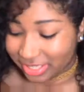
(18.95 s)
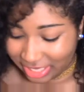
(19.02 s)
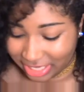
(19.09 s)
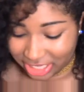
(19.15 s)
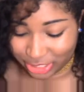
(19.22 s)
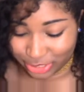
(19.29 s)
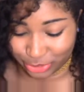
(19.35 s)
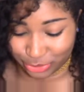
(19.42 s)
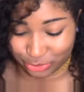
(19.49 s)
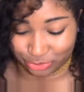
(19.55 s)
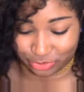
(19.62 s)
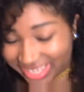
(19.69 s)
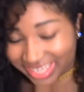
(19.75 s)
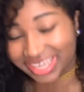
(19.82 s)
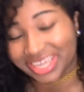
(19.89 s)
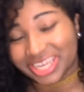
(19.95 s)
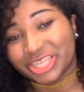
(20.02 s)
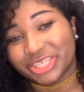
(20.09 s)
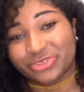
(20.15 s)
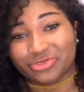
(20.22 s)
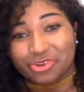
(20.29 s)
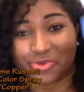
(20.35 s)
include
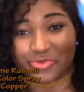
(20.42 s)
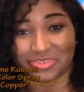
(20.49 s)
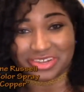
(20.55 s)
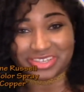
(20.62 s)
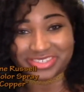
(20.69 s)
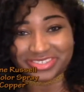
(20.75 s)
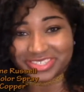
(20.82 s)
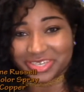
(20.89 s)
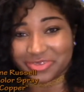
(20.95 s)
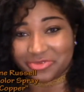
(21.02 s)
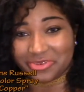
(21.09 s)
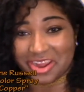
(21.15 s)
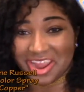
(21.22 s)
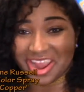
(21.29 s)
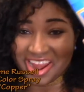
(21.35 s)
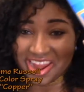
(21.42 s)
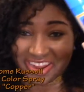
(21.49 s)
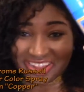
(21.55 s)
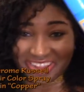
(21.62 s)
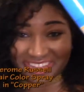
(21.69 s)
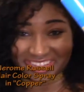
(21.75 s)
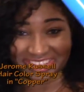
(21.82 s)
Jerome Russell Temporary Hair
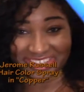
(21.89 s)
Color